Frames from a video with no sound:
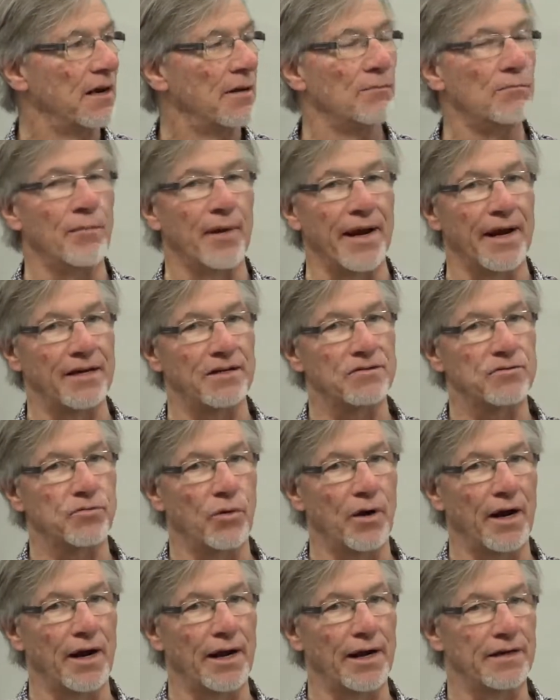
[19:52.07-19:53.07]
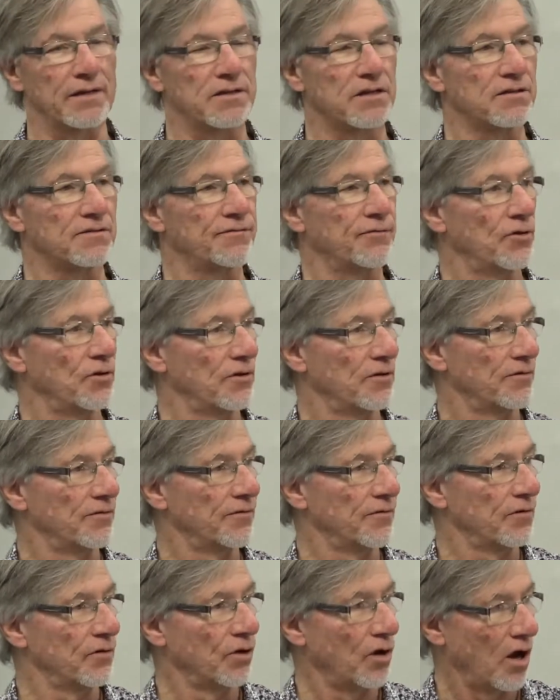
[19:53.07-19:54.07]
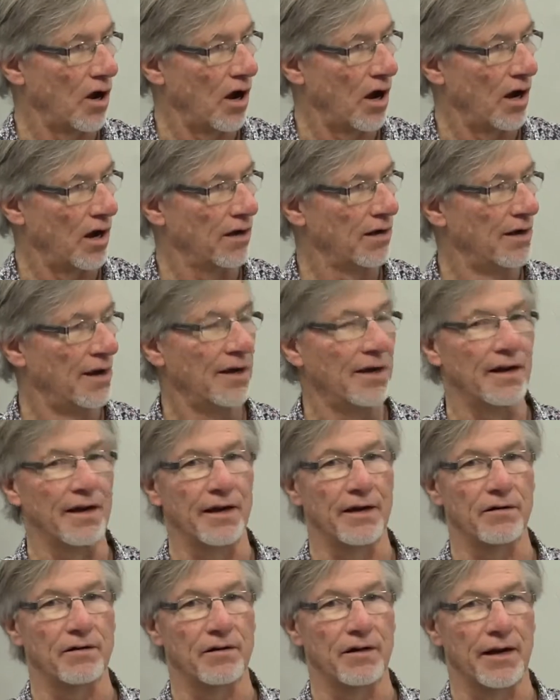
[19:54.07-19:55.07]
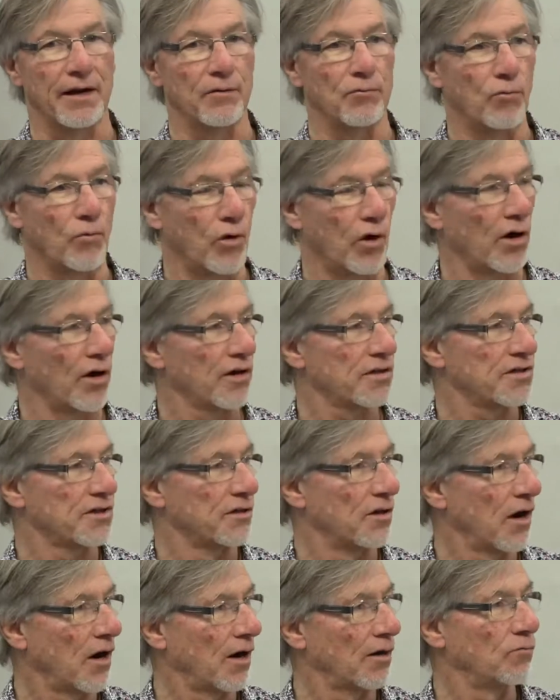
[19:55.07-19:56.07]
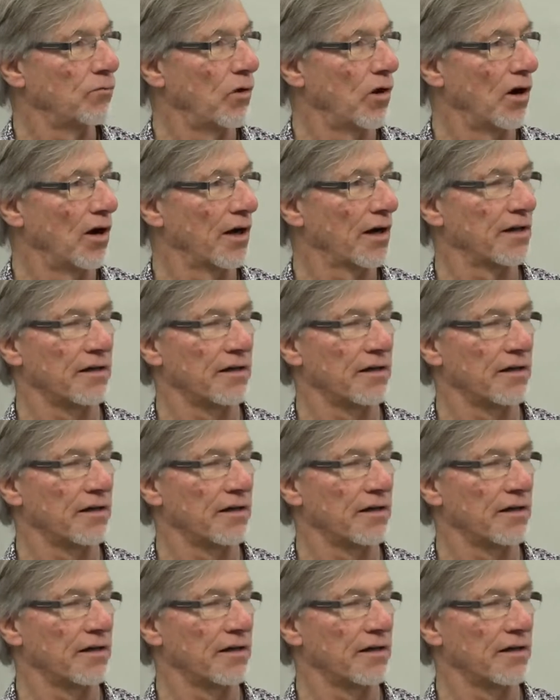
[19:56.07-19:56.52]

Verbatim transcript: Man's ways is full of law and, and works and hard work.